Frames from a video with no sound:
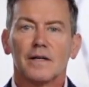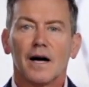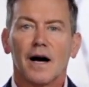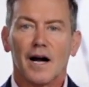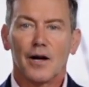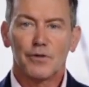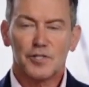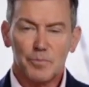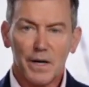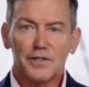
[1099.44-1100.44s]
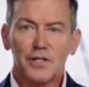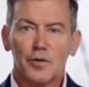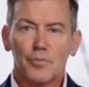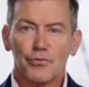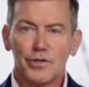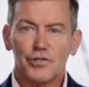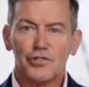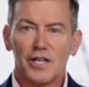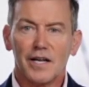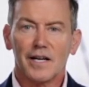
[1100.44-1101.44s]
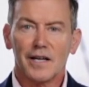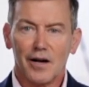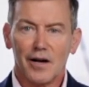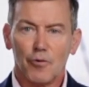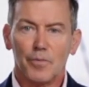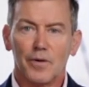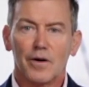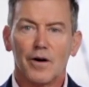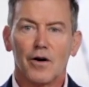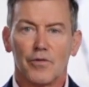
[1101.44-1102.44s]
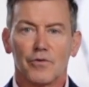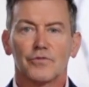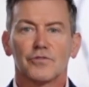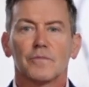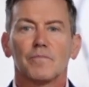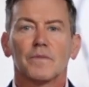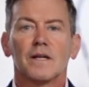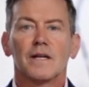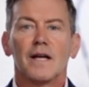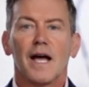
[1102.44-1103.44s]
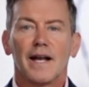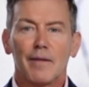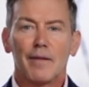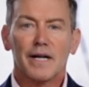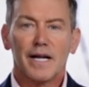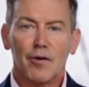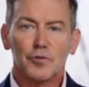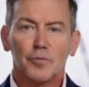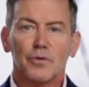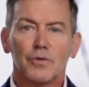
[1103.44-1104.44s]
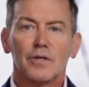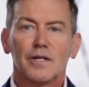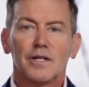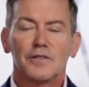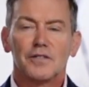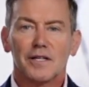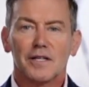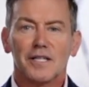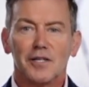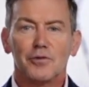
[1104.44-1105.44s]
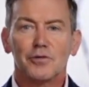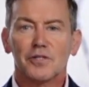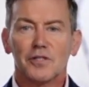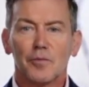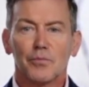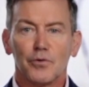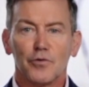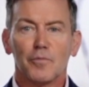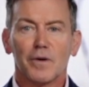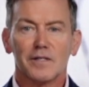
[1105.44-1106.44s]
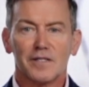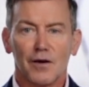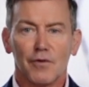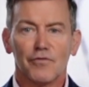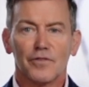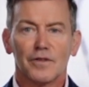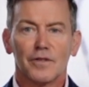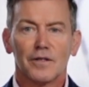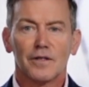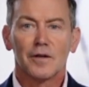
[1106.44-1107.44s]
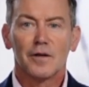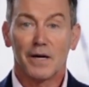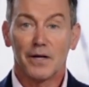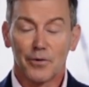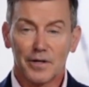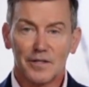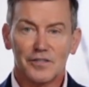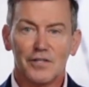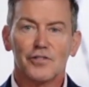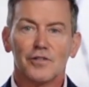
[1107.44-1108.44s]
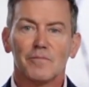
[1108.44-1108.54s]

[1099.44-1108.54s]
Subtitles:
I respect, appreciate, and help others. And I'm accountable to continuously improve myself, my organization,